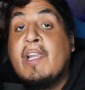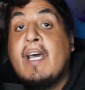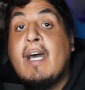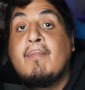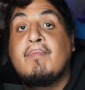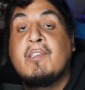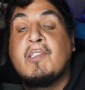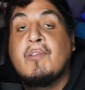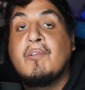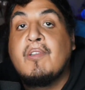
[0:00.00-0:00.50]
been
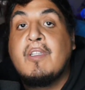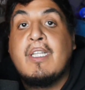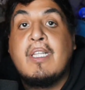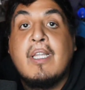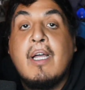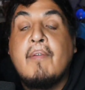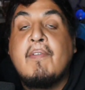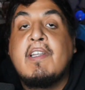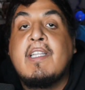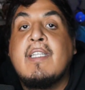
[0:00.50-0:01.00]
absolutely
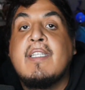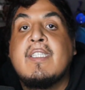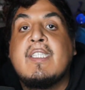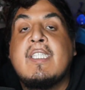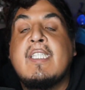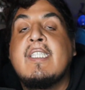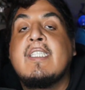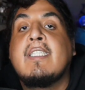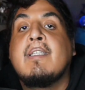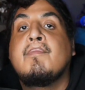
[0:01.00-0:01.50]
loving this
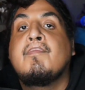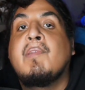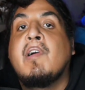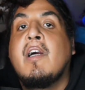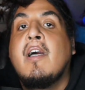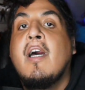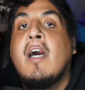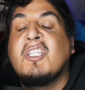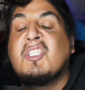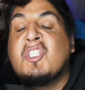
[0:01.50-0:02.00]
season,
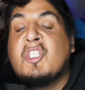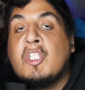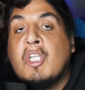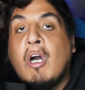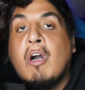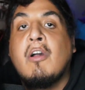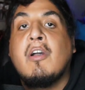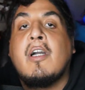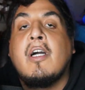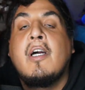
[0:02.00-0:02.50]
but a
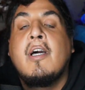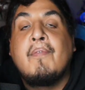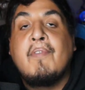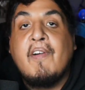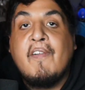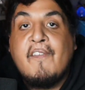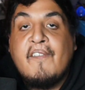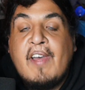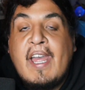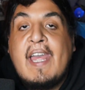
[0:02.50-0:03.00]
chunk of
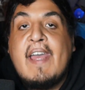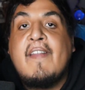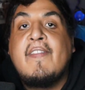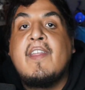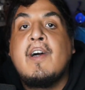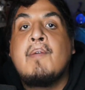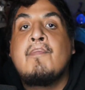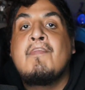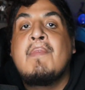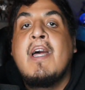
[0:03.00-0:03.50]
the
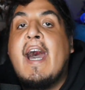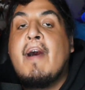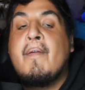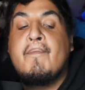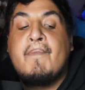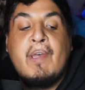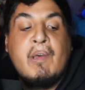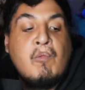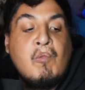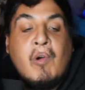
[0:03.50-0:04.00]
fandom
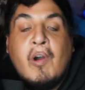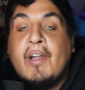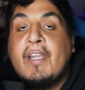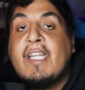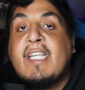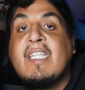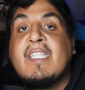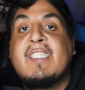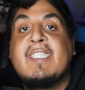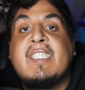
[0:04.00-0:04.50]
have been wanting
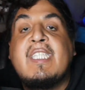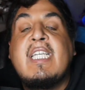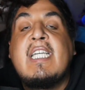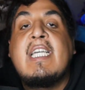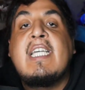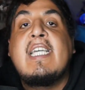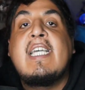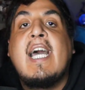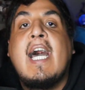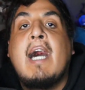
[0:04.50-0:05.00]
to
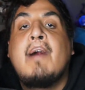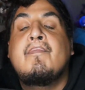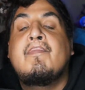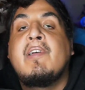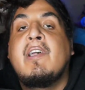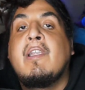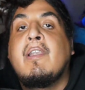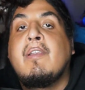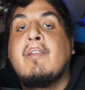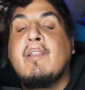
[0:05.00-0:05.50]
see, have
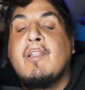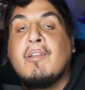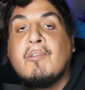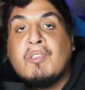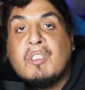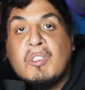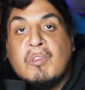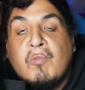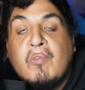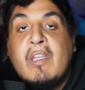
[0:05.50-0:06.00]
been, you
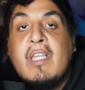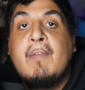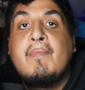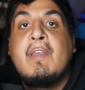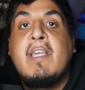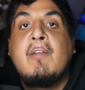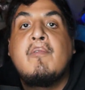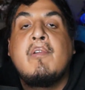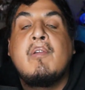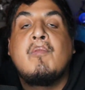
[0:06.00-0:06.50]
know,
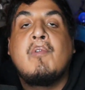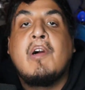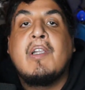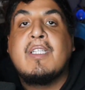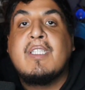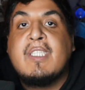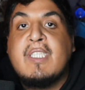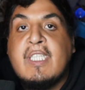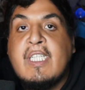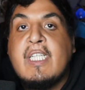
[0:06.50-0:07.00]
screaming, we
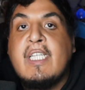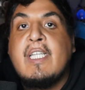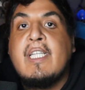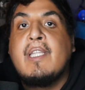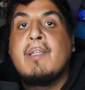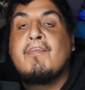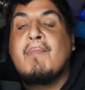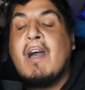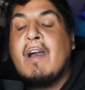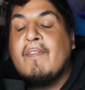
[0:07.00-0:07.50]
want to
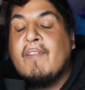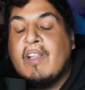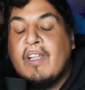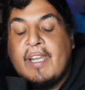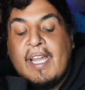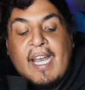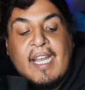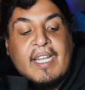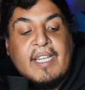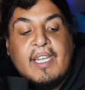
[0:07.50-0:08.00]
see the My
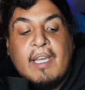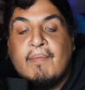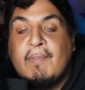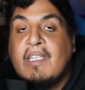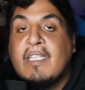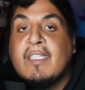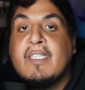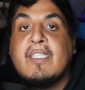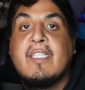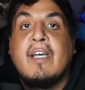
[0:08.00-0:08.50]
Villain
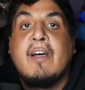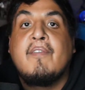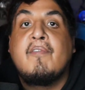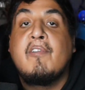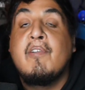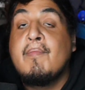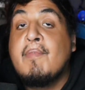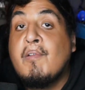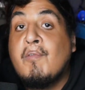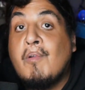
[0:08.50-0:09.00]
Academia
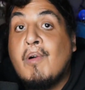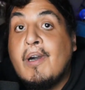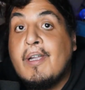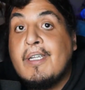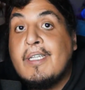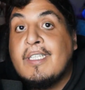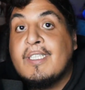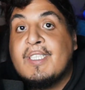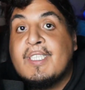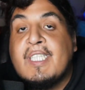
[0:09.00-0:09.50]
stuff. We've been
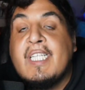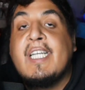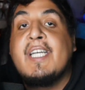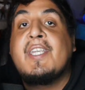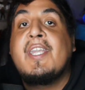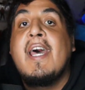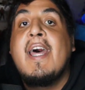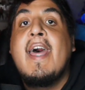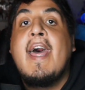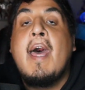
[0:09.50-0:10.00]
wanting to see
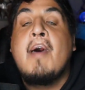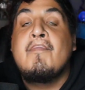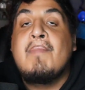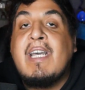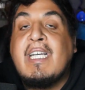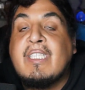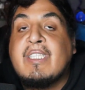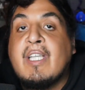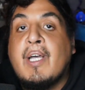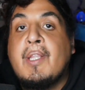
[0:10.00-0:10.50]
it, and
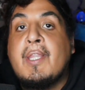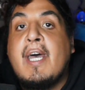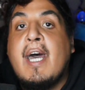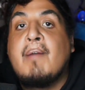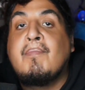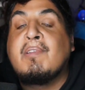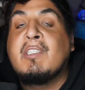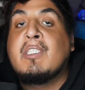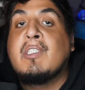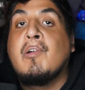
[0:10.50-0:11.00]
based on
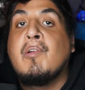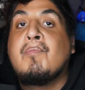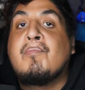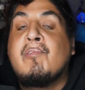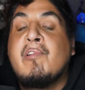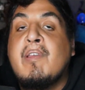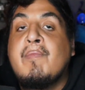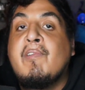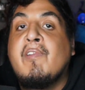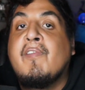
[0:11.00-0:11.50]
the
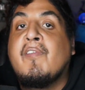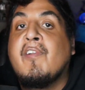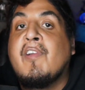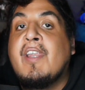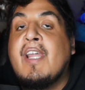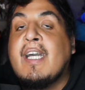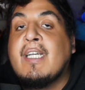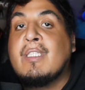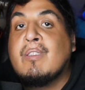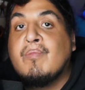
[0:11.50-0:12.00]
episode preview
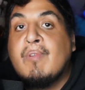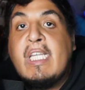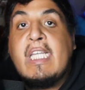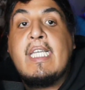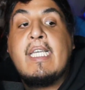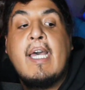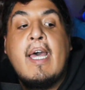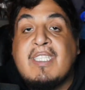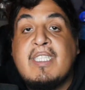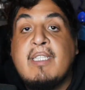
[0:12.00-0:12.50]
for next
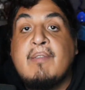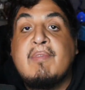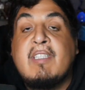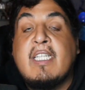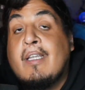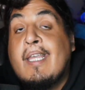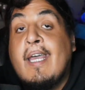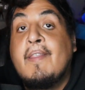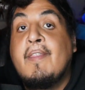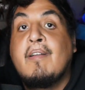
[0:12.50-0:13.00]
week, it seems,
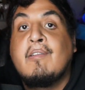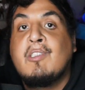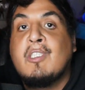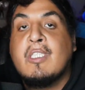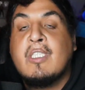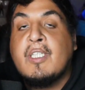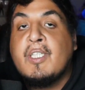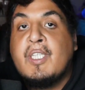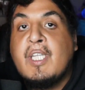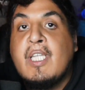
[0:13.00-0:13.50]
again, they're
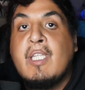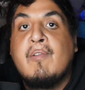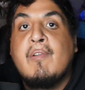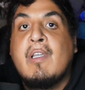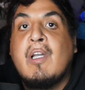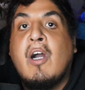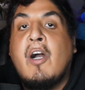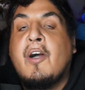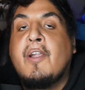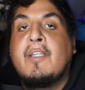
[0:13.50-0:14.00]
just
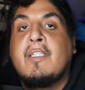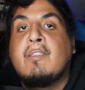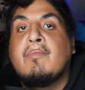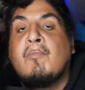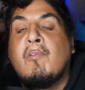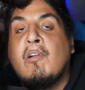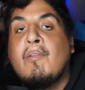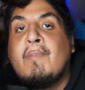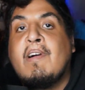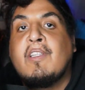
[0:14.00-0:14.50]
continuing on.
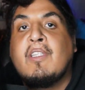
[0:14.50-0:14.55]
It's more